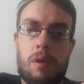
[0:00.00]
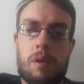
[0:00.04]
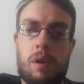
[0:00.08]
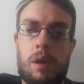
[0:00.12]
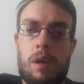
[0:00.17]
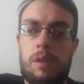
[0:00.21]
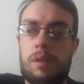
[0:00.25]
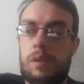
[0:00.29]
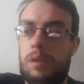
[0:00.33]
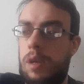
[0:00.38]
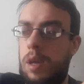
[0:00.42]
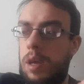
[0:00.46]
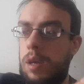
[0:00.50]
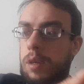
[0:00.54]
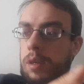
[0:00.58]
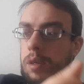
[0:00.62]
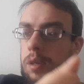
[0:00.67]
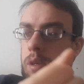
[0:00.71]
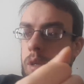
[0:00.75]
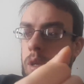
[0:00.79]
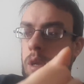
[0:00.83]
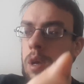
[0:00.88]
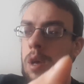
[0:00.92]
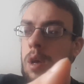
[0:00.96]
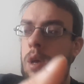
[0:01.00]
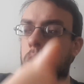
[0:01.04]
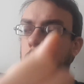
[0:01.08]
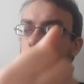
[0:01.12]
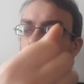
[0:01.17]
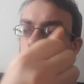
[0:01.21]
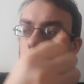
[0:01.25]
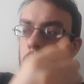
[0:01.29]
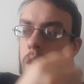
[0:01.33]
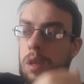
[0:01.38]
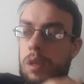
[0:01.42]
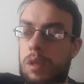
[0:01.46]
contacts,
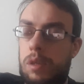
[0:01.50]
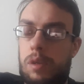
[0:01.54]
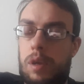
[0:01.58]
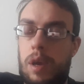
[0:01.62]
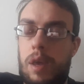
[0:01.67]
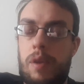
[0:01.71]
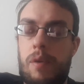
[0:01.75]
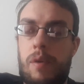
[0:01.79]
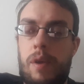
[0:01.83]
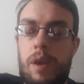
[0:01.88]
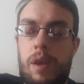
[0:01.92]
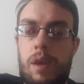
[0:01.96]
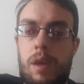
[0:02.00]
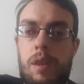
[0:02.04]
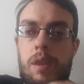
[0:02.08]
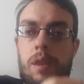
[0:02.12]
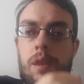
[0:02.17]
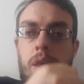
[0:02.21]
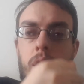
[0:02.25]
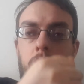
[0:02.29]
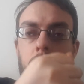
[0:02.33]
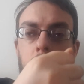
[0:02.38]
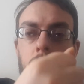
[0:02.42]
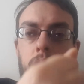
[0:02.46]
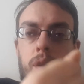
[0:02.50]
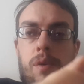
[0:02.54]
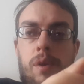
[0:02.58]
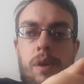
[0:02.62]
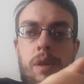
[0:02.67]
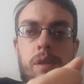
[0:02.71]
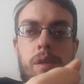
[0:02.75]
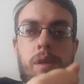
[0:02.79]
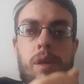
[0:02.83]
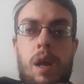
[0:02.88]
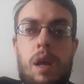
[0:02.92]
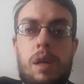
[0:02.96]
generating an
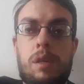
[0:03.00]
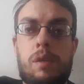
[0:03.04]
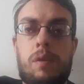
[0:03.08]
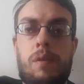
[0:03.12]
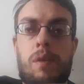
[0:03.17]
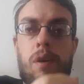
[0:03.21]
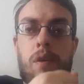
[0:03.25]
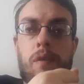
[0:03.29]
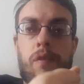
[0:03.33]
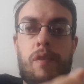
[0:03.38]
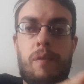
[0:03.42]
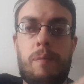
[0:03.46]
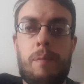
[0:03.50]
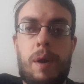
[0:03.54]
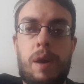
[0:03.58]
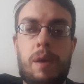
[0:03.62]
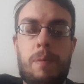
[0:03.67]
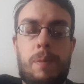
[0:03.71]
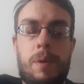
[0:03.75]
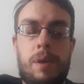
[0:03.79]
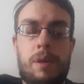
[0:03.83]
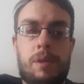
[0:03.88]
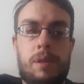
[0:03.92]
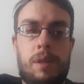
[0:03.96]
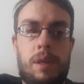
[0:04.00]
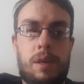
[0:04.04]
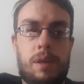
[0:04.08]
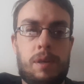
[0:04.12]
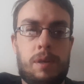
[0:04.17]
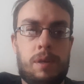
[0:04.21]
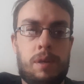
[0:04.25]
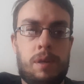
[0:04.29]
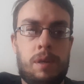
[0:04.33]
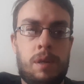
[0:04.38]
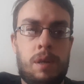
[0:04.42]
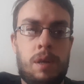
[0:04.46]
increased cash flow for my
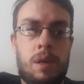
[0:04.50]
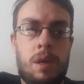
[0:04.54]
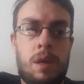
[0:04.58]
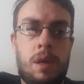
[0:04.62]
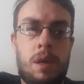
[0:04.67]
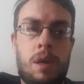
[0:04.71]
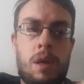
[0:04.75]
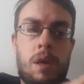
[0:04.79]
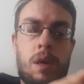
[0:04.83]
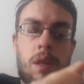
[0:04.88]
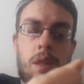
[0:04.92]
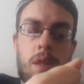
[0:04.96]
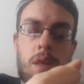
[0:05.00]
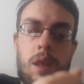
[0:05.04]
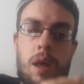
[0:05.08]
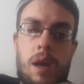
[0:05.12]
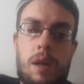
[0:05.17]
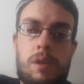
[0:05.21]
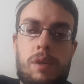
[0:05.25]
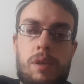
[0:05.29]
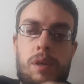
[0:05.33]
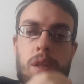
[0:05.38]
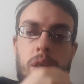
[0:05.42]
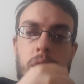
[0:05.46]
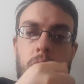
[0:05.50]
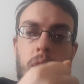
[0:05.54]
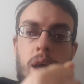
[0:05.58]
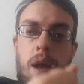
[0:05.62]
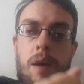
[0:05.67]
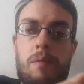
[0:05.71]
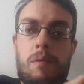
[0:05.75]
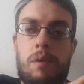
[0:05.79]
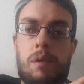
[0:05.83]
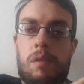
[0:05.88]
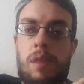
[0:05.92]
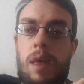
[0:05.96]
business, that actually that
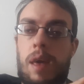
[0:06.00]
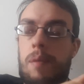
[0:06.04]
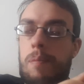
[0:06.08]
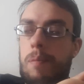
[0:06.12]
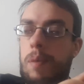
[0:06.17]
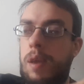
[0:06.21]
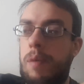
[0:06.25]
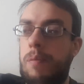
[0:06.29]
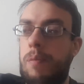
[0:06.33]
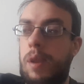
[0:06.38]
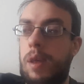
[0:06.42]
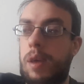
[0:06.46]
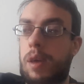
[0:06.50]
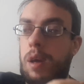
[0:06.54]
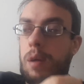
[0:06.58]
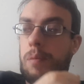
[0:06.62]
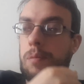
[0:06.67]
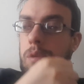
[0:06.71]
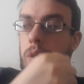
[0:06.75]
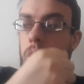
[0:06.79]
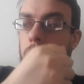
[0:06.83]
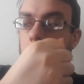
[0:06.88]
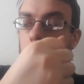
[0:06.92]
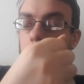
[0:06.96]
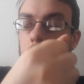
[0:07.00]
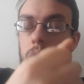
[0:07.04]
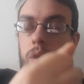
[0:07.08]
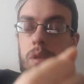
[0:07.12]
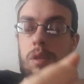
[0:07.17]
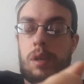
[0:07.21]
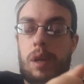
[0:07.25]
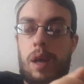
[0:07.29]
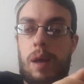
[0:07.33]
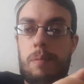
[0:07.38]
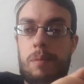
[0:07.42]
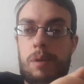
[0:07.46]
will then mean when I come to launch
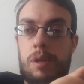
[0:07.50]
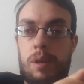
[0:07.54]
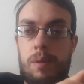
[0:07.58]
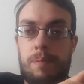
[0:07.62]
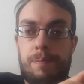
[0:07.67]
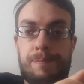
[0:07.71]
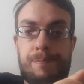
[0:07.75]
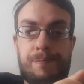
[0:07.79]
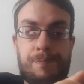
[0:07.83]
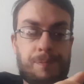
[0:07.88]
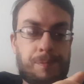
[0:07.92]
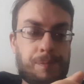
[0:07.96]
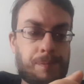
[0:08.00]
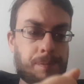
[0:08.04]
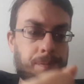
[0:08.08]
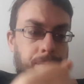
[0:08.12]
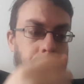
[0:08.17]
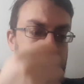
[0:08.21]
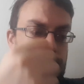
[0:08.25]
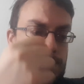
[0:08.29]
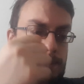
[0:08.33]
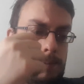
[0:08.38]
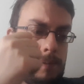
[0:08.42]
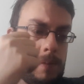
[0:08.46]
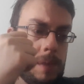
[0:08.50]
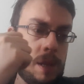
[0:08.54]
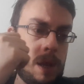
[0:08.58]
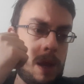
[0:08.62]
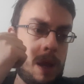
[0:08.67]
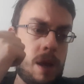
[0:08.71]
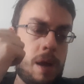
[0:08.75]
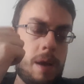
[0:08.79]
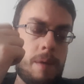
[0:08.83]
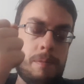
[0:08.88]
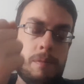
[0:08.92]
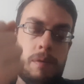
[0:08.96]
onto Amazon,
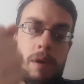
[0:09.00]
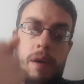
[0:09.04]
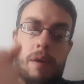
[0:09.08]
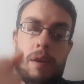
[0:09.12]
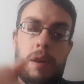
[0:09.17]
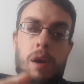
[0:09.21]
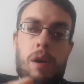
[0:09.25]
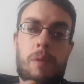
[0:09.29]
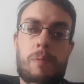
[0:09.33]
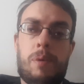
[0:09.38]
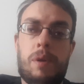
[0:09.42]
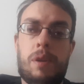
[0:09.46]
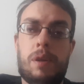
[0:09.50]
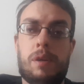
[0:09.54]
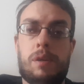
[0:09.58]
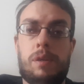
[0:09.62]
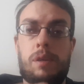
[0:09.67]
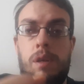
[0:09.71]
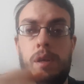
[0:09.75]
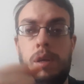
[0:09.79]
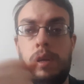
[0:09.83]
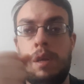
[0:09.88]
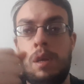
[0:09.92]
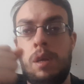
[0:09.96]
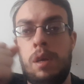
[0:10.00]
where a lot of products are